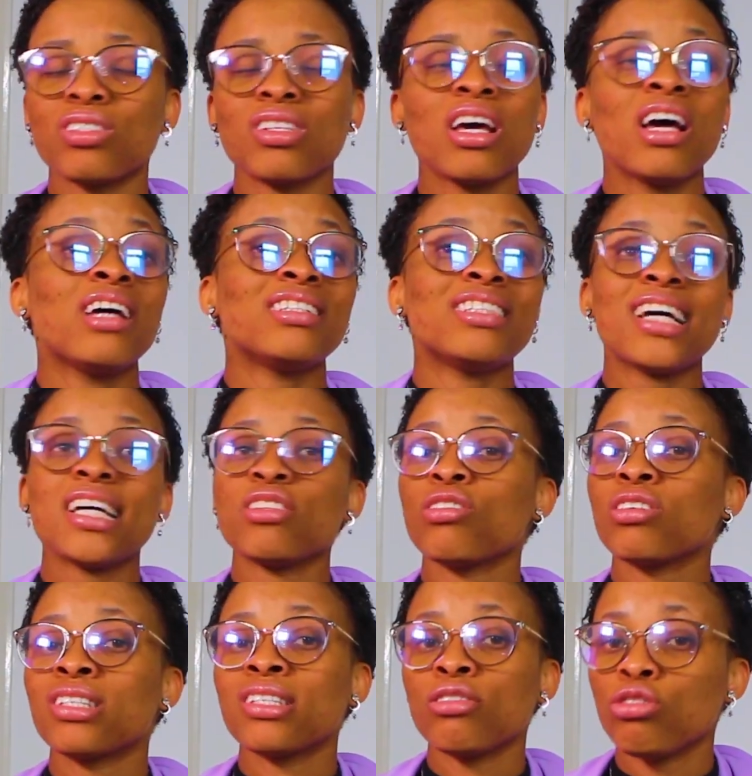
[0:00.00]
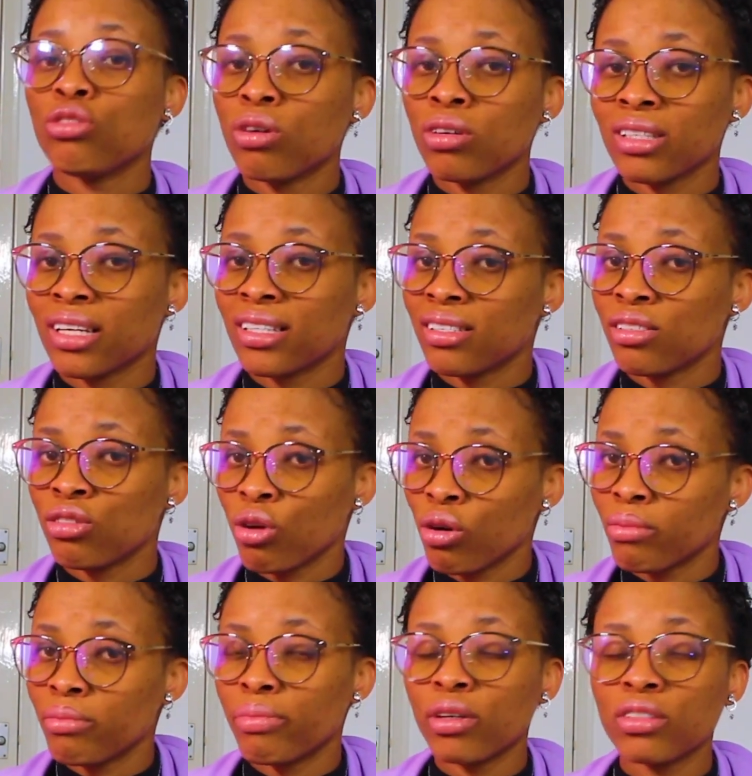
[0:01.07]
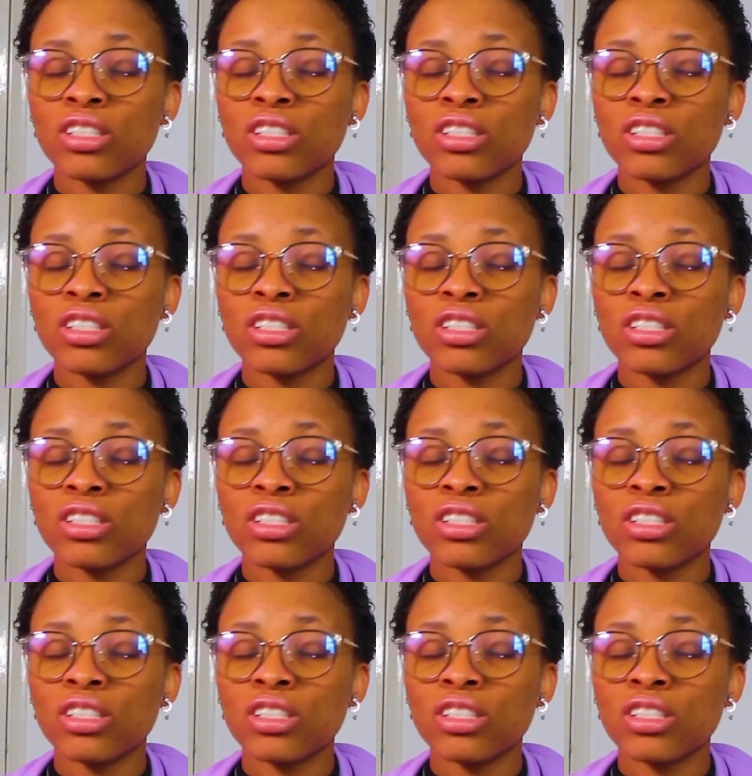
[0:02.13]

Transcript: there is nothing new under the sun, but